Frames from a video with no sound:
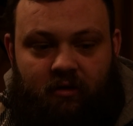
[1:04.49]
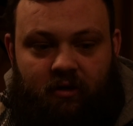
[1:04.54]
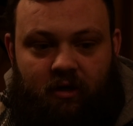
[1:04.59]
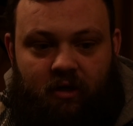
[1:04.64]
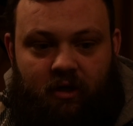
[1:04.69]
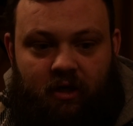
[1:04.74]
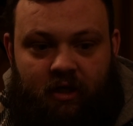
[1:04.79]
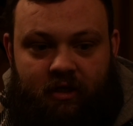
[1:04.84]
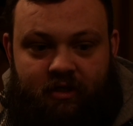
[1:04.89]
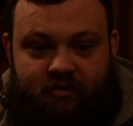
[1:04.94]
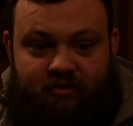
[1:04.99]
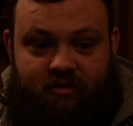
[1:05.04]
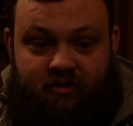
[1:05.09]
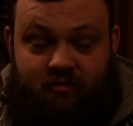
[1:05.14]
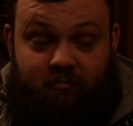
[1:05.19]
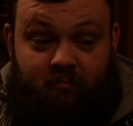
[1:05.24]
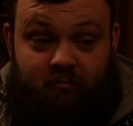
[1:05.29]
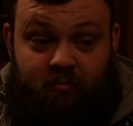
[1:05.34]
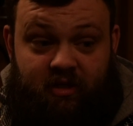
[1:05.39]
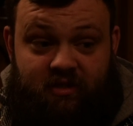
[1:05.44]
I literally
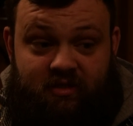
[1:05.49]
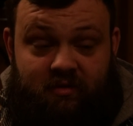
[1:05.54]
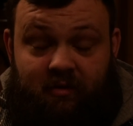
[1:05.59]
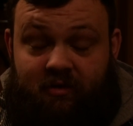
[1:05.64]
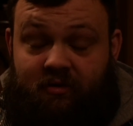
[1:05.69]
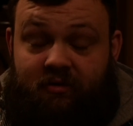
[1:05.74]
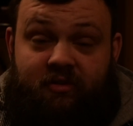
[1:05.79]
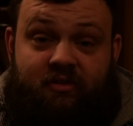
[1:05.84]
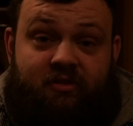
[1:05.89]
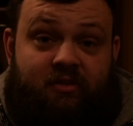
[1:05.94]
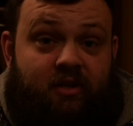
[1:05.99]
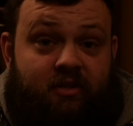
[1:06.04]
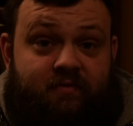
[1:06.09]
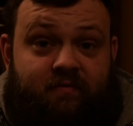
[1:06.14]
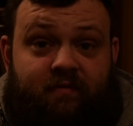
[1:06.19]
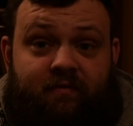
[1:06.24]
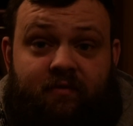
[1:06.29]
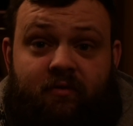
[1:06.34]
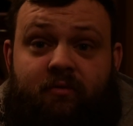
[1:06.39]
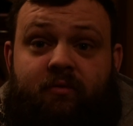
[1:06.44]
just basically went on the search
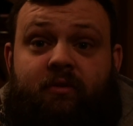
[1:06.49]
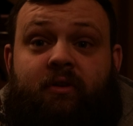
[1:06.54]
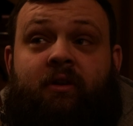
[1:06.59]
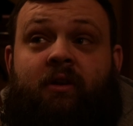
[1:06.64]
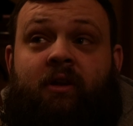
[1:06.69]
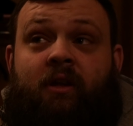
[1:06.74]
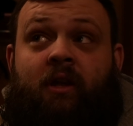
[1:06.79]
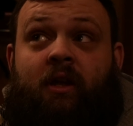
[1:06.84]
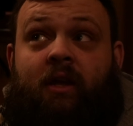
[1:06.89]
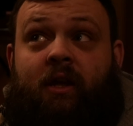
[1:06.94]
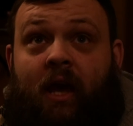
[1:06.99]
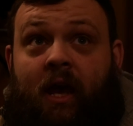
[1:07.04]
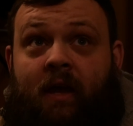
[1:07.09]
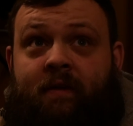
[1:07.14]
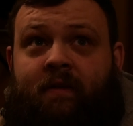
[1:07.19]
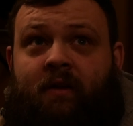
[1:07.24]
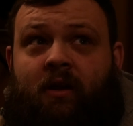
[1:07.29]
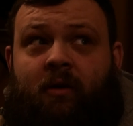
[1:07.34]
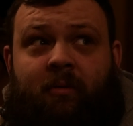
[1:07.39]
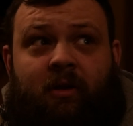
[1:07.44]
for food,
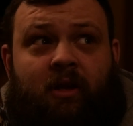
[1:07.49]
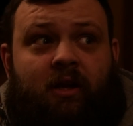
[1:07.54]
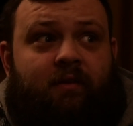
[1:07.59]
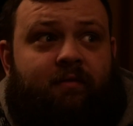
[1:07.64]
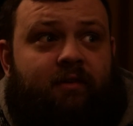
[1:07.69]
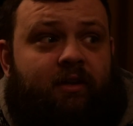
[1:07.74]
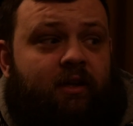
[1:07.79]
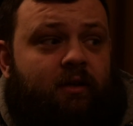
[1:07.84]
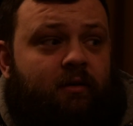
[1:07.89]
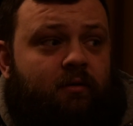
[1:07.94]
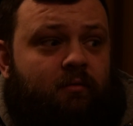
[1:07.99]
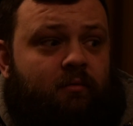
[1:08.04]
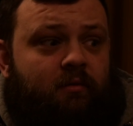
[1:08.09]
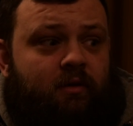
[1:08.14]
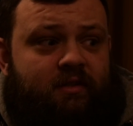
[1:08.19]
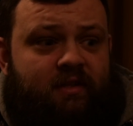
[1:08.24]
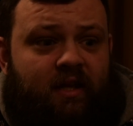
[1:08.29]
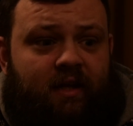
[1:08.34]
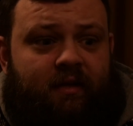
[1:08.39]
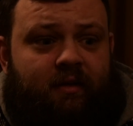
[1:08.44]
ended up in a lovely little
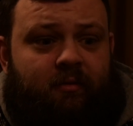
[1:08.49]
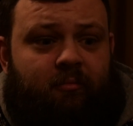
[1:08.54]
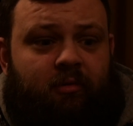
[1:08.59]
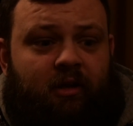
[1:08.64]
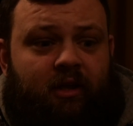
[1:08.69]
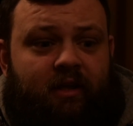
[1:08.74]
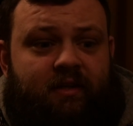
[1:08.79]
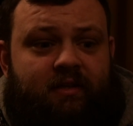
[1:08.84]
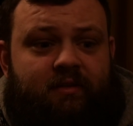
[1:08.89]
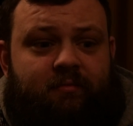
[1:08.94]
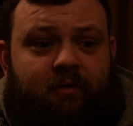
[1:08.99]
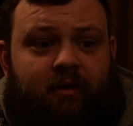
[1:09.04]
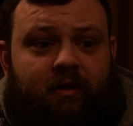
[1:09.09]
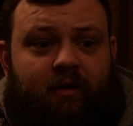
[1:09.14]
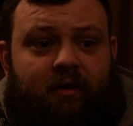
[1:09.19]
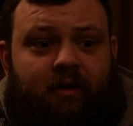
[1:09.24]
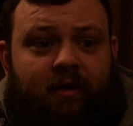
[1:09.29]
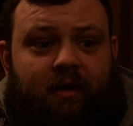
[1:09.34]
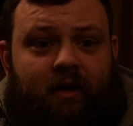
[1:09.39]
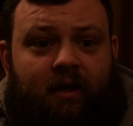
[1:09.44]
Italian place
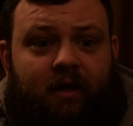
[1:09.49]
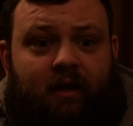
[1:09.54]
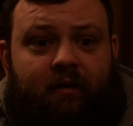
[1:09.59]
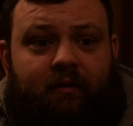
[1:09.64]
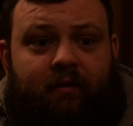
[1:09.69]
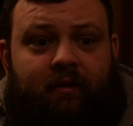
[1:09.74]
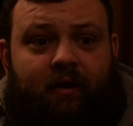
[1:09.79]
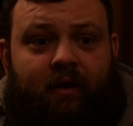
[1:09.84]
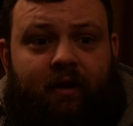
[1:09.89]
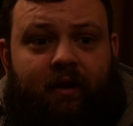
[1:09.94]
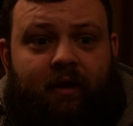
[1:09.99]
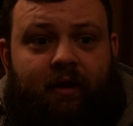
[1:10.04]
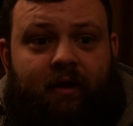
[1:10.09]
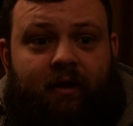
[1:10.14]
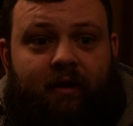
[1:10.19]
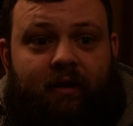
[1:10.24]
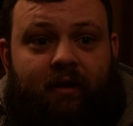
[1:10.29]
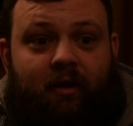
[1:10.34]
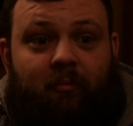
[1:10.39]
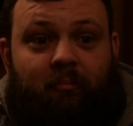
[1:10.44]
where I had
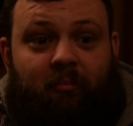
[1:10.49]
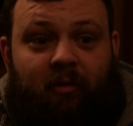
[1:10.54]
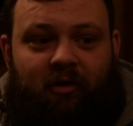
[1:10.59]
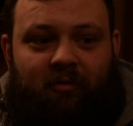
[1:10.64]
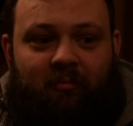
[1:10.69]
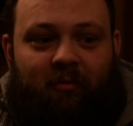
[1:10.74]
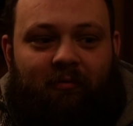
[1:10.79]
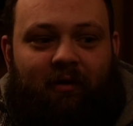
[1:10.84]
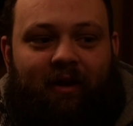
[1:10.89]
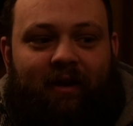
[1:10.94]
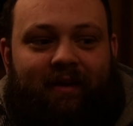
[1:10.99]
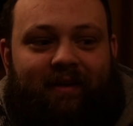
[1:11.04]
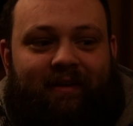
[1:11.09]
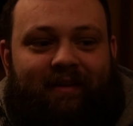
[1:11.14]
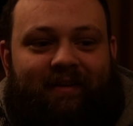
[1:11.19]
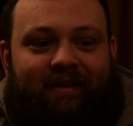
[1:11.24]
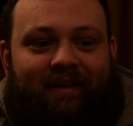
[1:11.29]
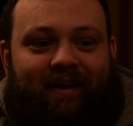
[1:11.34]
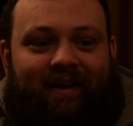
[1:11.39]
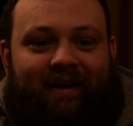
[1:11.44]
a birra
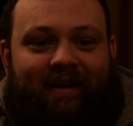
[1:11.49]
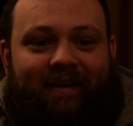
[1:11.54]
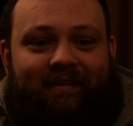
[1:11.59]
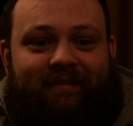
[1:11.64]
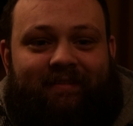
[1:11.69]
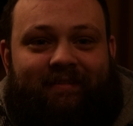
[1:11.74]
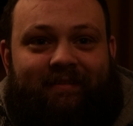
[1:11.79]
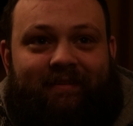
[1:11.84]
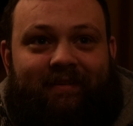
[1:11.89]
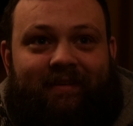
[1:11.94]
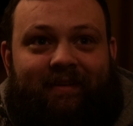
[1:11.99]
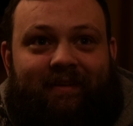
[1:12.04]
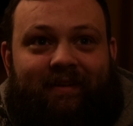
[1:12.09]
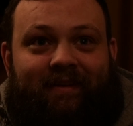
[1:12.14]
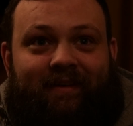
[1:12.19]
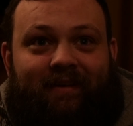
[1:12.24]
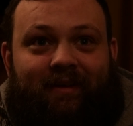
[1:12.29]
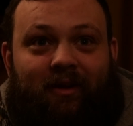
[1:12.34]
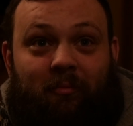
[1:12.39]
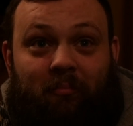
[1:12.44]
moretti and
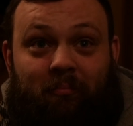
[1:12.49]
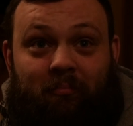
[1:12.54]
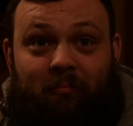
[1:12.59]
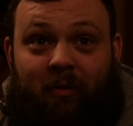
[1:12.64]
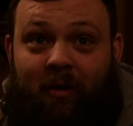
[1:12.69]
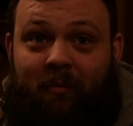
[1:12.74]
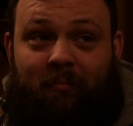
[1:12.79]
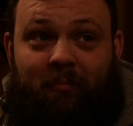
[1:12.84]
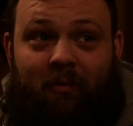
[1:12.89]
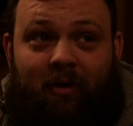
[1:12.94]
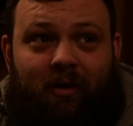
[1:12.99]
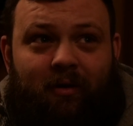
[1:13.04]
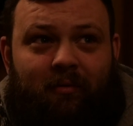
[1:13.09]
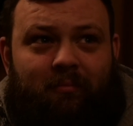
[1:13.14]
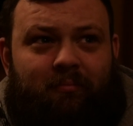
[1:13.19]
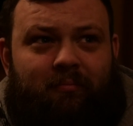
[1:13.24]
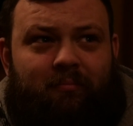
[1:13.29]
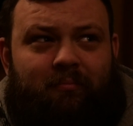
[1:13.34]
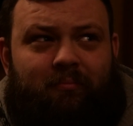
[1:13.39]
a